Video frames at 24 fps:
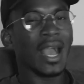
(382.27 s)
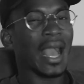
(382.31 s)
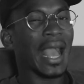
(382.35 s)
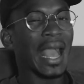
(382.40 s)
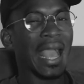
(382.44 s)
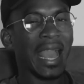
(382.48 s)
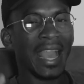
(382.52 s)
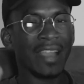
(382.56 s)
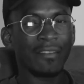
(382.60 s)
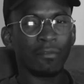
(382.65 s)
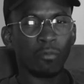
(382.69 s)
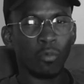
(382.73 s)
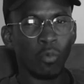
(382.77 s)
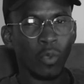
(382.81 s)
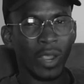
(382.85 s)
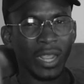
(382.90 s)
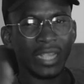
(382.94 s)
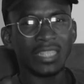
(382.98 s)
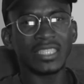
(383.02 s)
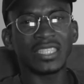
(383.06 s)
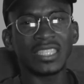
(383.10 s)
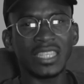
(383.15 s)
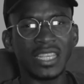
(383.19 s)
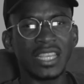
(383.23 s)
I've
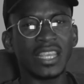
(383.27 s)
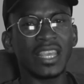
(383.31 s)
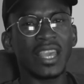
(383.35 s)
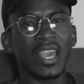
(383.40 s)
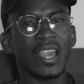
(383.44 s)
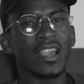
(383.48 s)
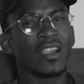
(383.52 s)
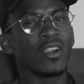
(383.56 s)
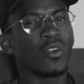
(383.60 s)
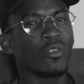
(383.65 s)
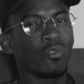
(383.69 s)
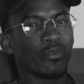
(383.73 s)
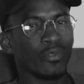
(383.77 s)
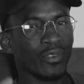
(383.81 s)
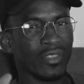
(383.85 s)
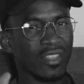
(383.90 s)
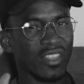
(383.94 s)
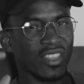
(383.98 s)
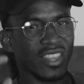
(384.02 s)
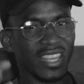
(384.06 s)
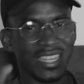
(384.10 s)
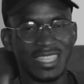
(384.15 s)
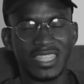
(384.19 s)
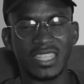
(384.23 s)
worked here for
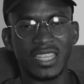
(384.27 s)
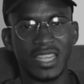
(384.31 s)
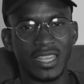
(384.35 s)
30